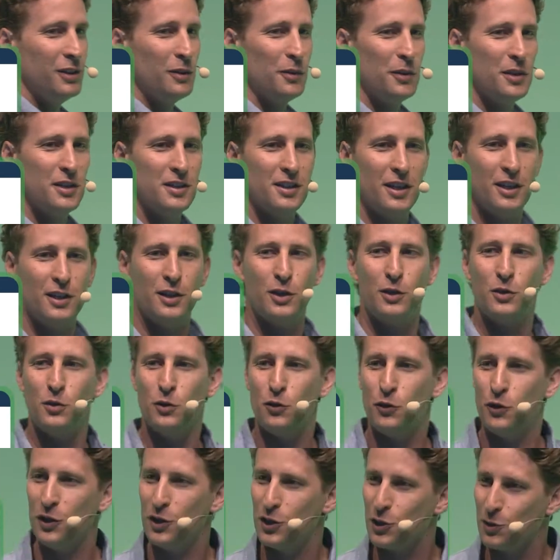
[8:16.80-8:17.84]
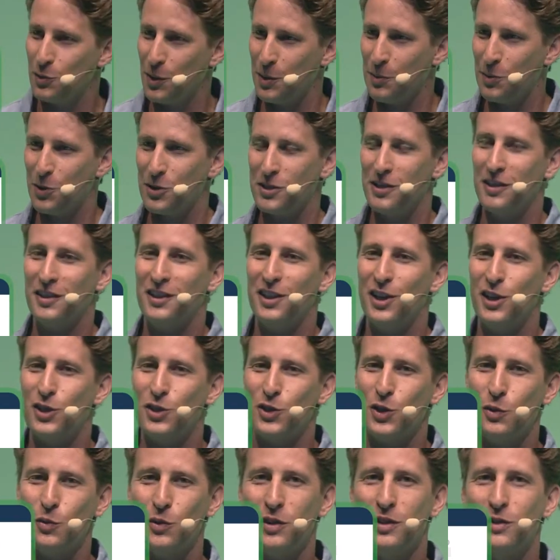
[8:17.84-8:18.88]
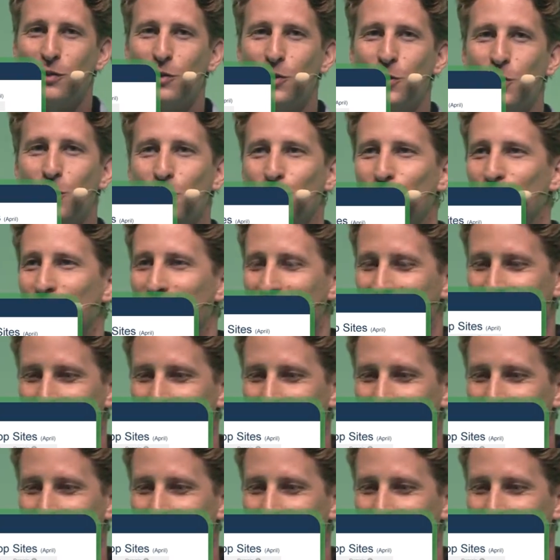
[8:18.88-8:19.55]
we decided to finish my presentation with a few